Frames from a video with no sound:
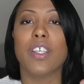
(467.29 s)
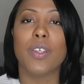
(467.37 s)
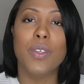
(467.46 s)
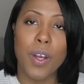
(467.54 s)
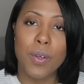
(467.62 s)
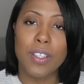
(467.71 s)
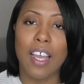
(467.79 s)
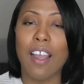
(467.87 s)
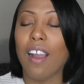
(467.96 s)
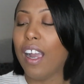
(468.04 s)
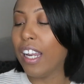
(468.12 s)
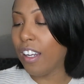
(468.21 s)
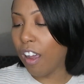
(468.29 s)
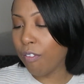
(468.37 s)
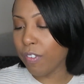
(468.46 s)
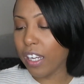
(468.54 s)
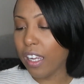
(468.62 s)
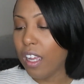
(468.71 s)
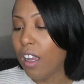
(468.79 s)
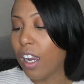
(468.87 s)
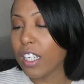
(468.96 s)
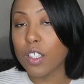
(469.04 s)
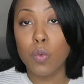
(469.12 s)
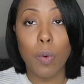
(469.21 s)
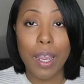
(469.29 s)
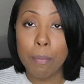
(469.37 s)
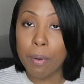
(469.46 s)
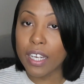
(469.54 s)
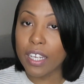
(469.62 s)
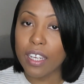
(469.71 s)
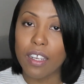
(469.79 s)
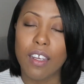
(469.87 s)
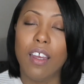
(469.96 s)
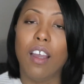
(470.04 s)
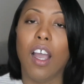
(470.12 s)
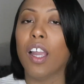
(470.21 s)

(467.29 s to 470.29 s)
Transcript: You know that. I love it. I swear by it.